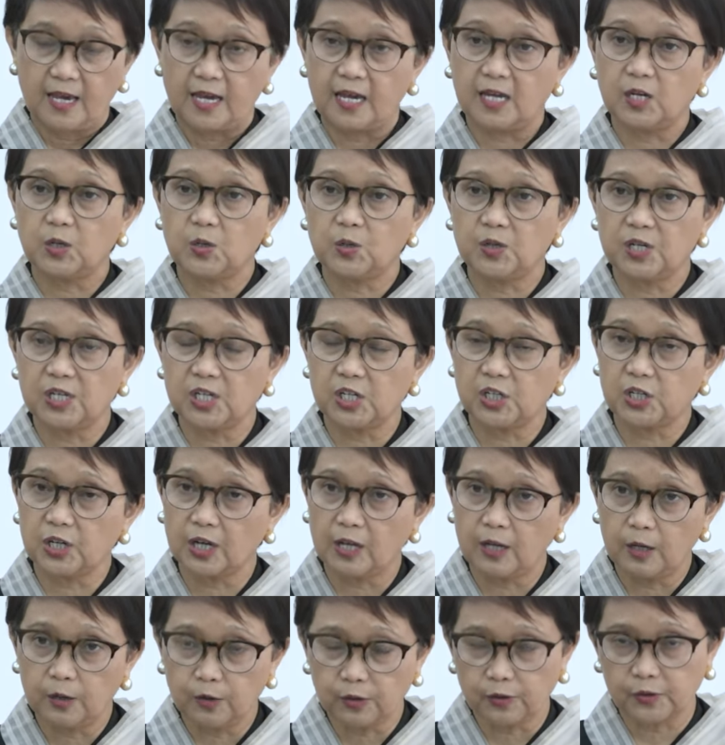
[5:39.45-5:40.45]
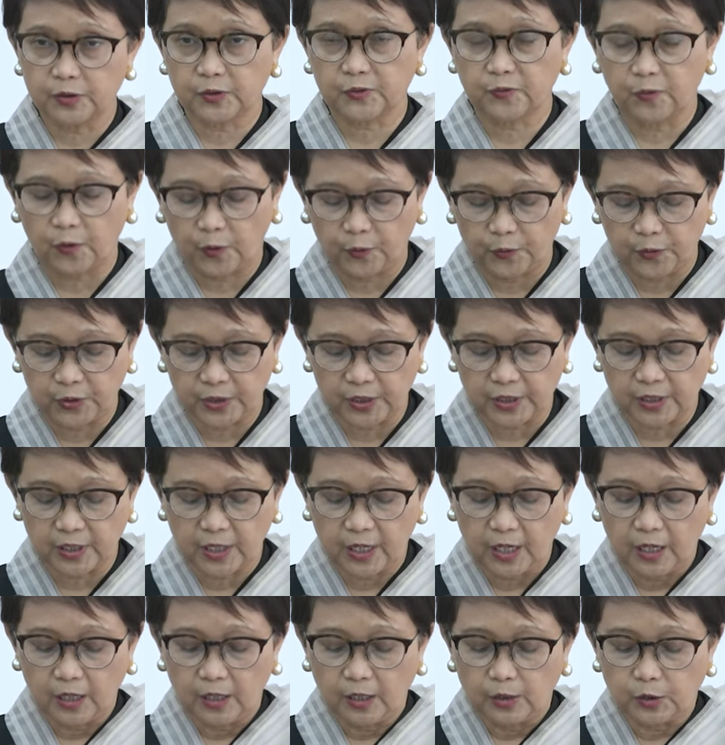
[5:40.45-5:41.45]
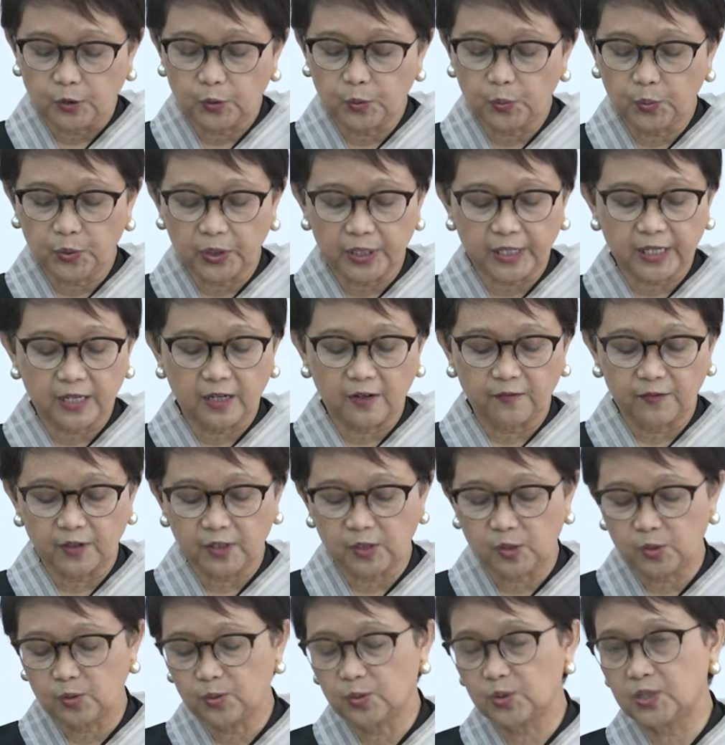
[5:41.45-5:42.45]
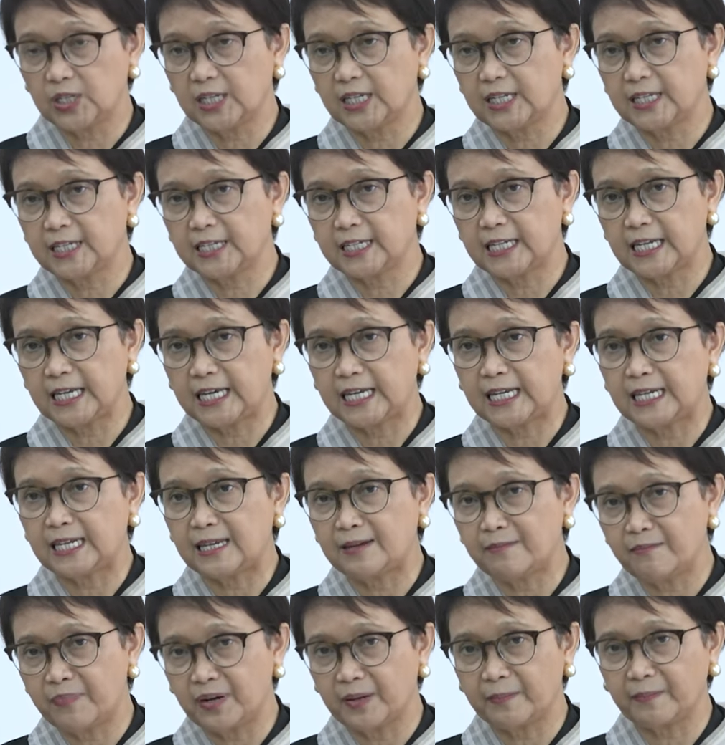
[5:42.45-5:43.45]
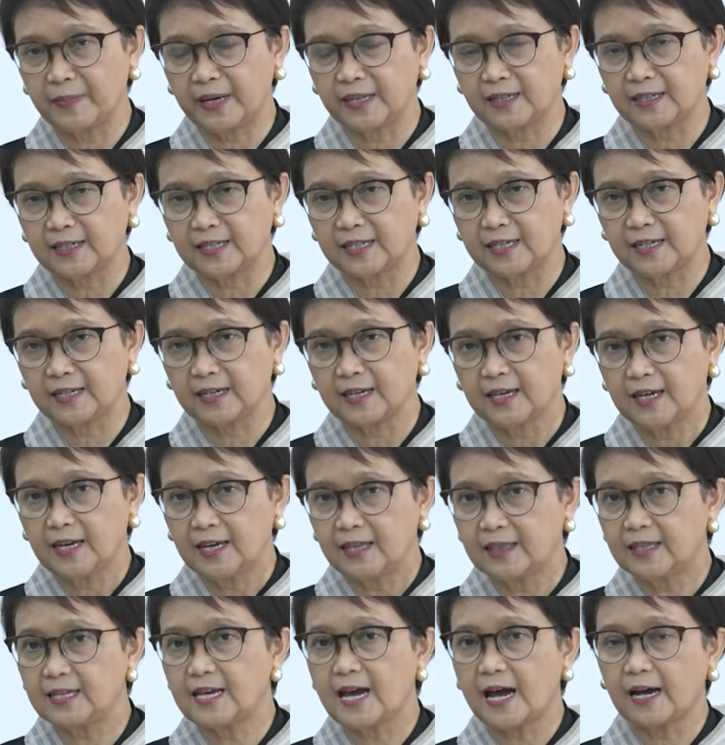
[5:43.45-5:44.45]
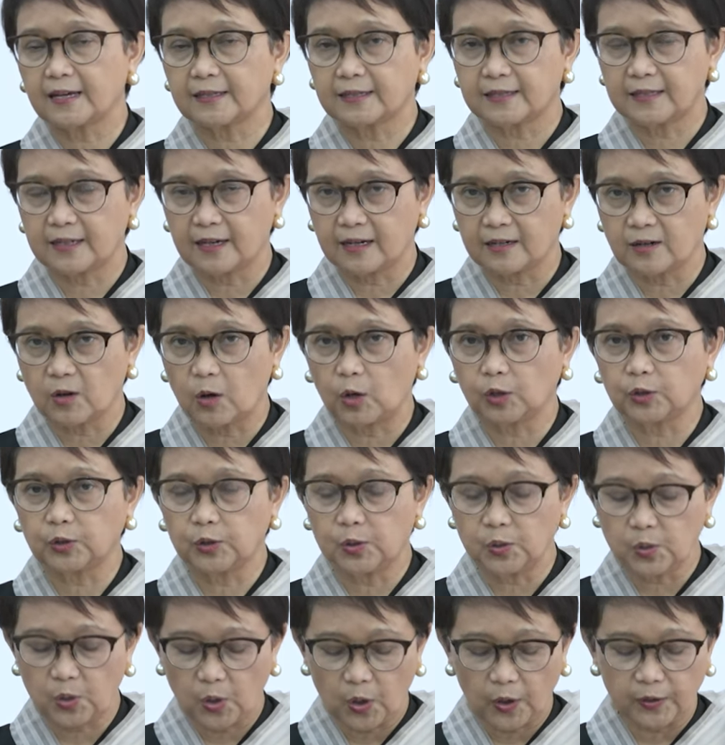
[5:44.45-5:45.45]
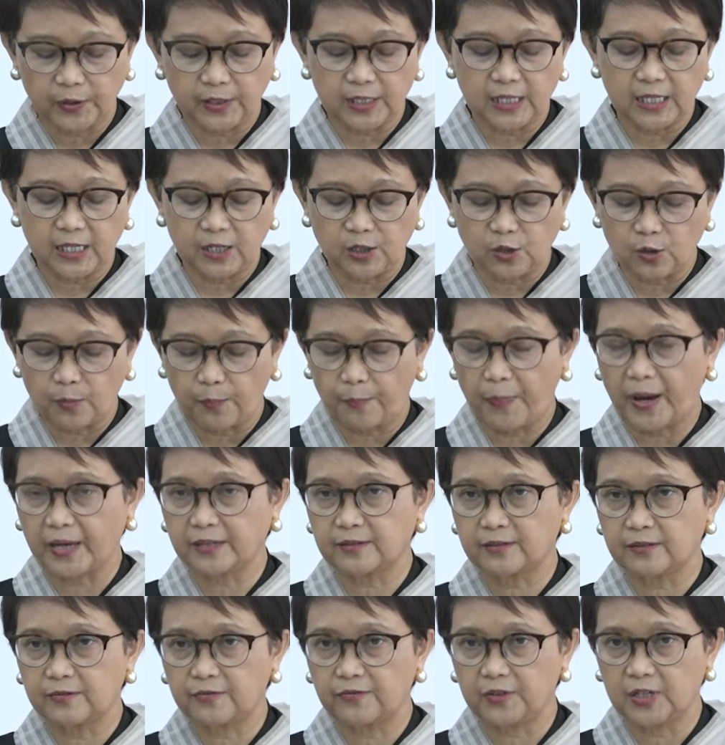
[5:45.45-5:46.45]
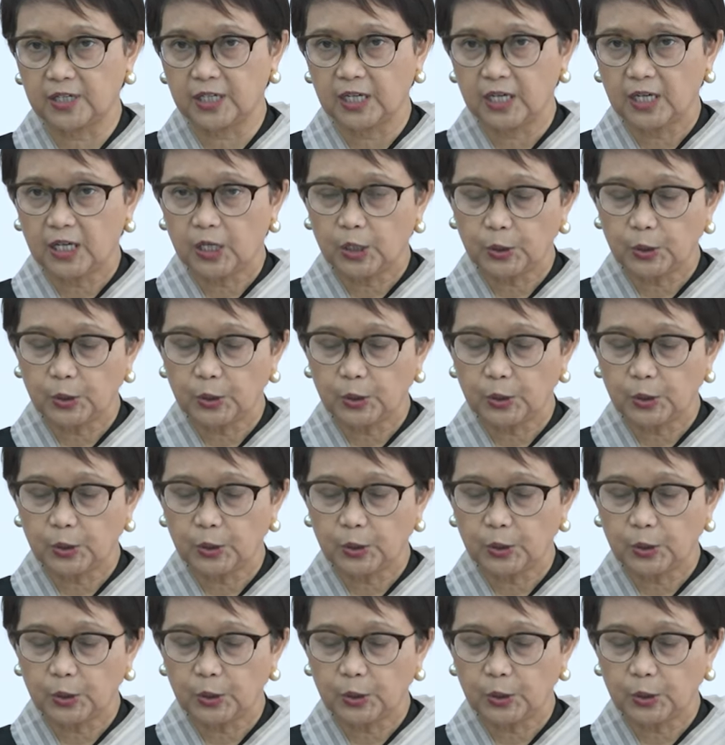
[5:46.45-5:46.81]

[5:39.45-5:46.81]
Indonesia looks forward to working with New Zealand in implementing the ASEAN outlook on the Indo-Pacific